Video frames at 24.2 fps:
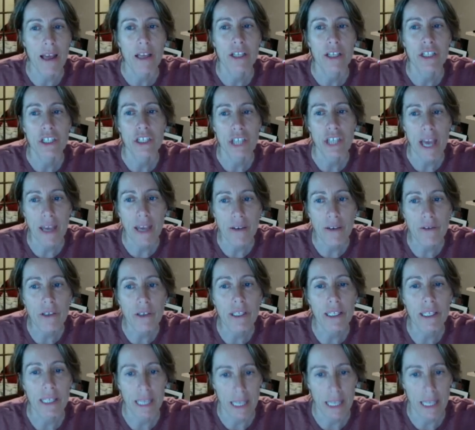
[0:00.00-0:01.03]

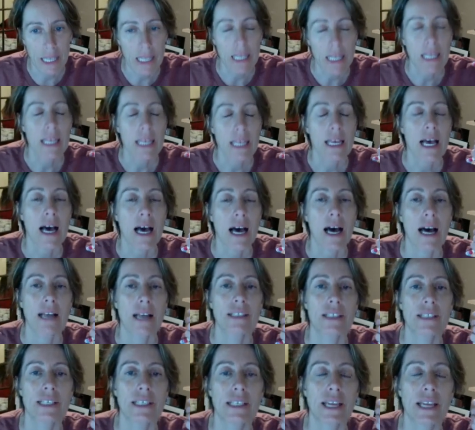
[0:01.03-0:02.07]
Generally,
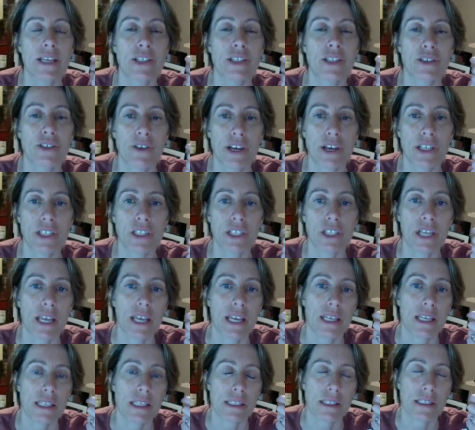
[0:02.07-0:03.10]
denaturation
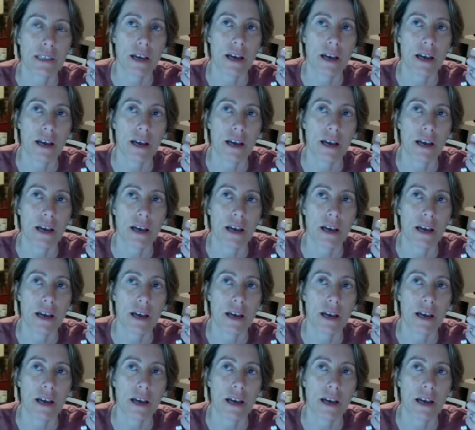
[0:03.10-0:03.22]
is